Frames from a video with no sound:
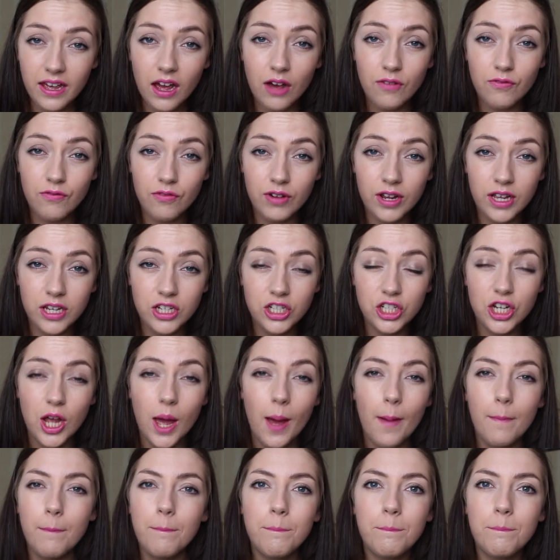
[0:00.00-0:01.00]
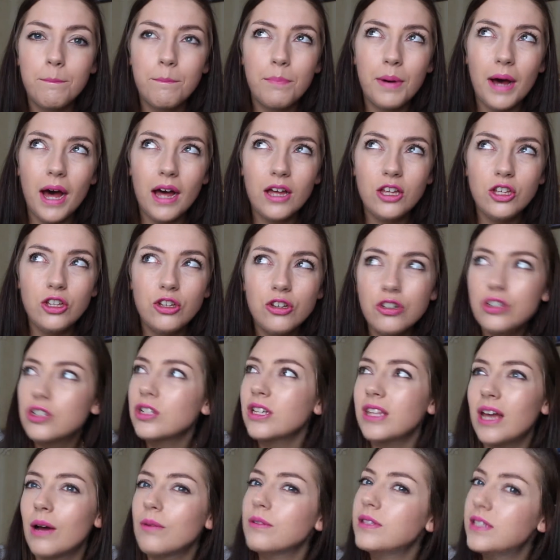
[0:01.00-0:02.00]
coverage, but
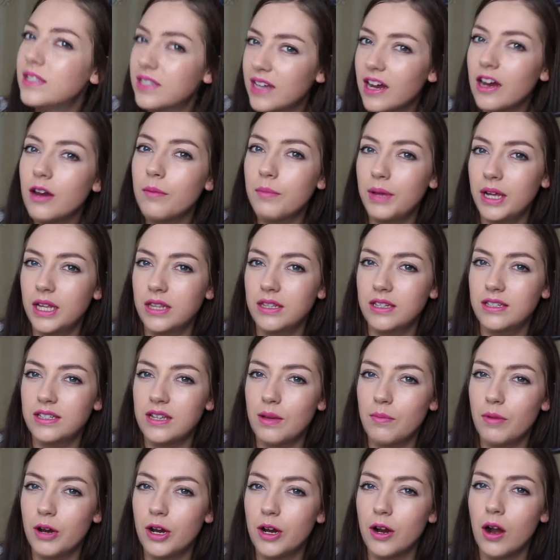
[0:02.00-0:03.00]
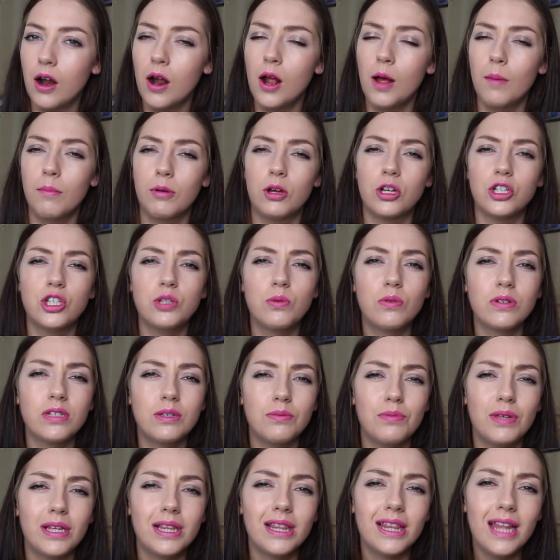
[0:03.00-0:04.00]
usually that would scare me in the summer because you want
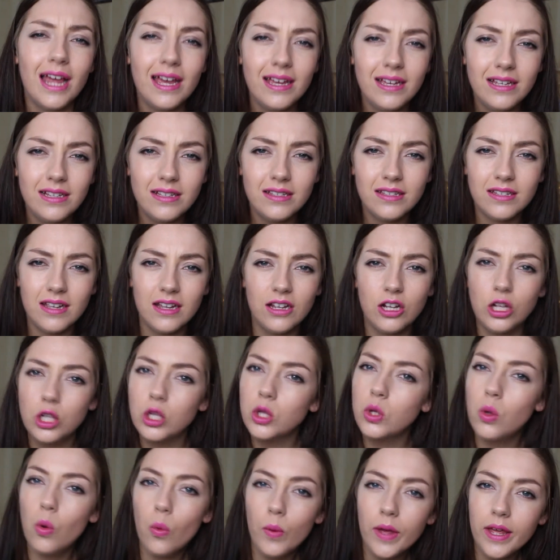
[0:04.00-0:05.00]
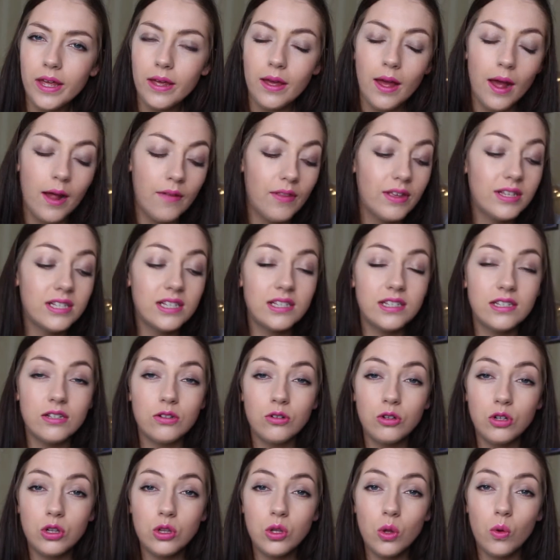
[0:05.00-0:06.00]
something light and glowy. This is
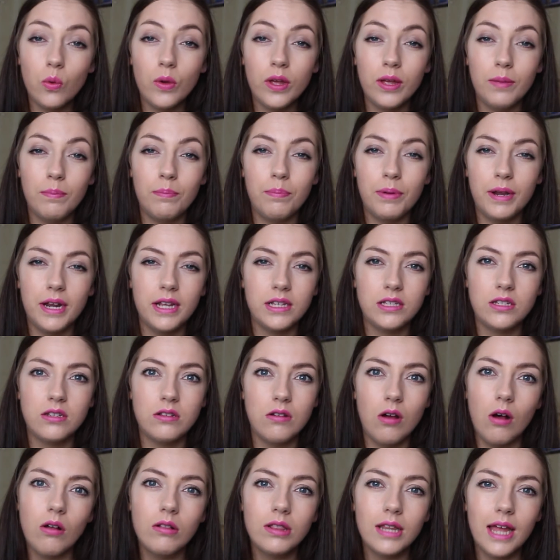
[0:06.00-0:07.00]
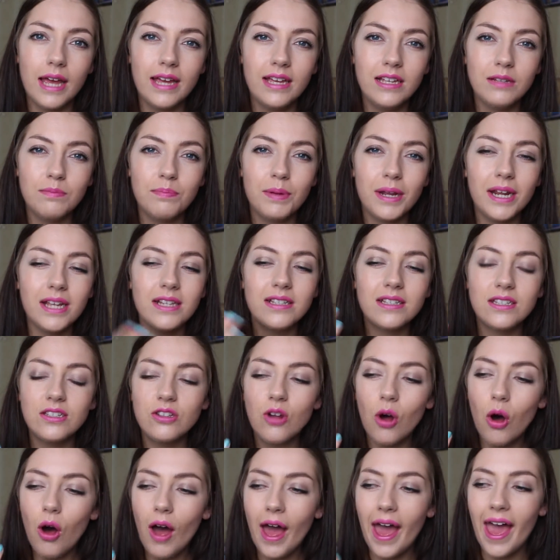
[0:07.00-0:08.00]
still glowy, but it's not light. But it's
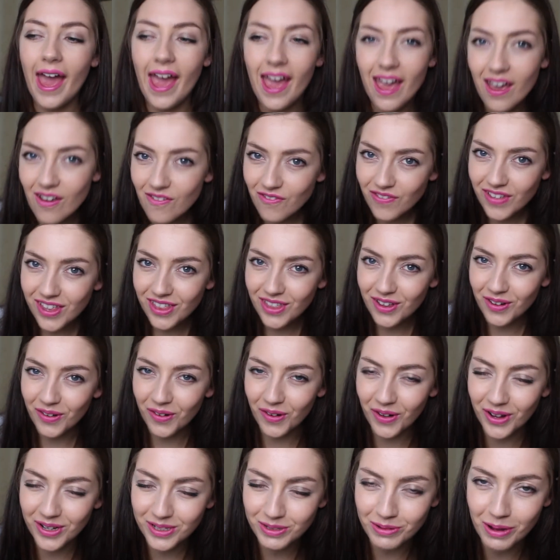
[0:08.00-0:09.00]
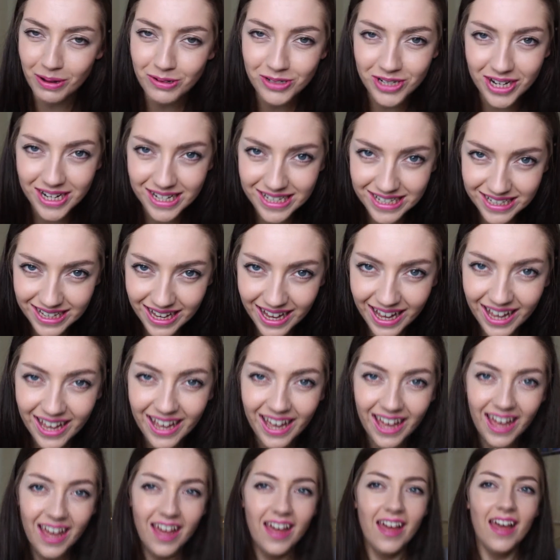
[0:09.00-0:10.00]
not heavy though, is what I'm trying to
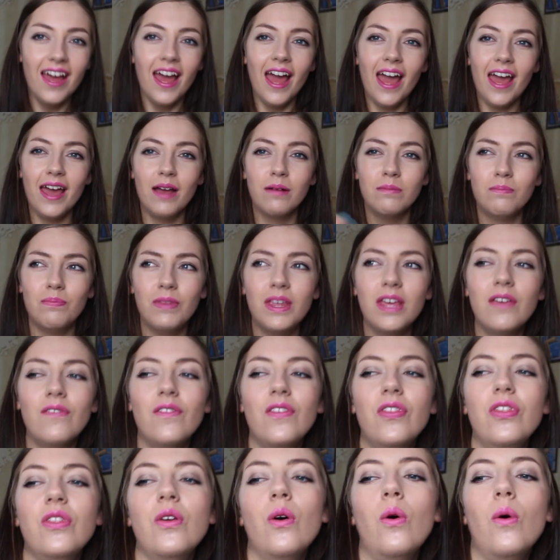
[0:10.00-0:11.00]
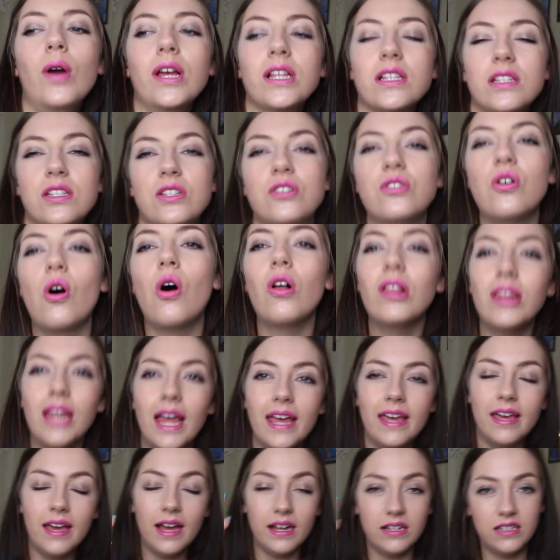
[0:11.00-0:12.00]
say. Um, even though it's not
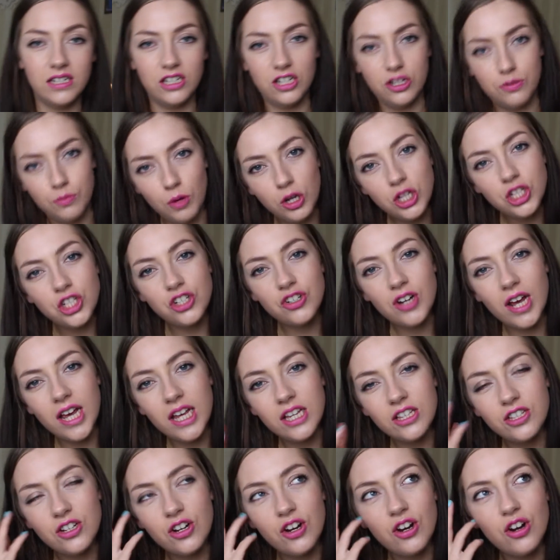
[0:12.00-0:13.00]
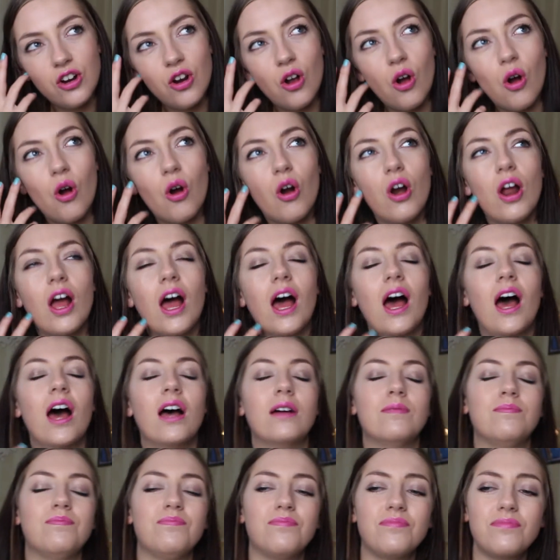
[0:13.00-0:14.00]
like a tinted moisturiser or a,
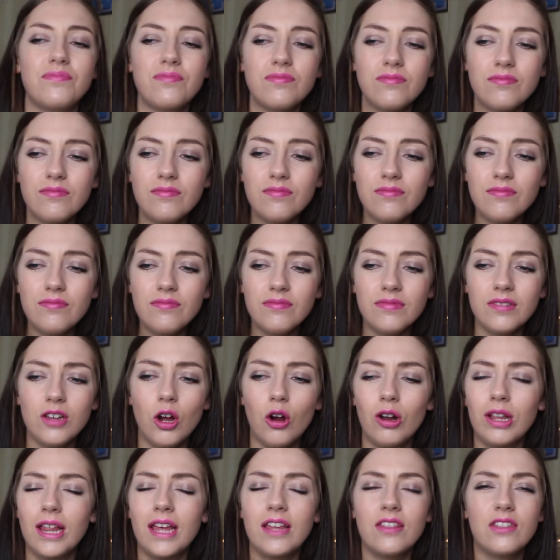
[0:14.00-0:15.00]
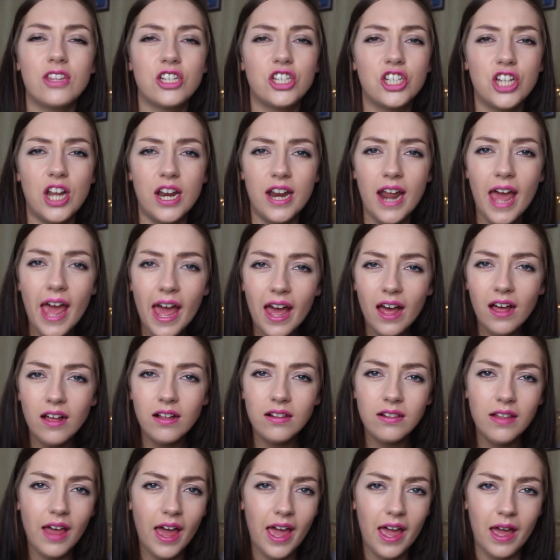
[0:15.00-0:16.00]
uh, or like the
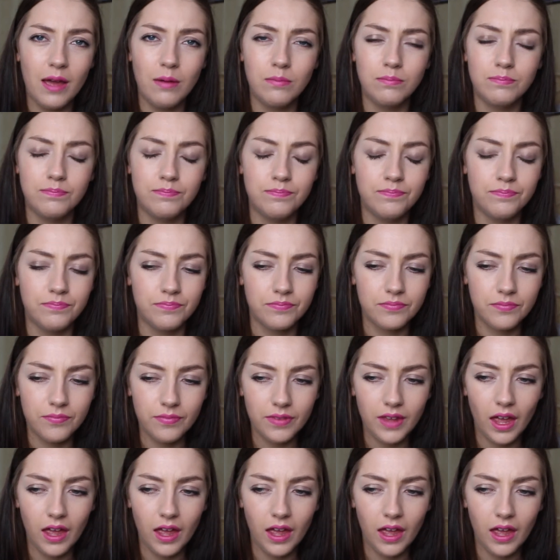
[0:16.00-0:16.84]
Chanel um,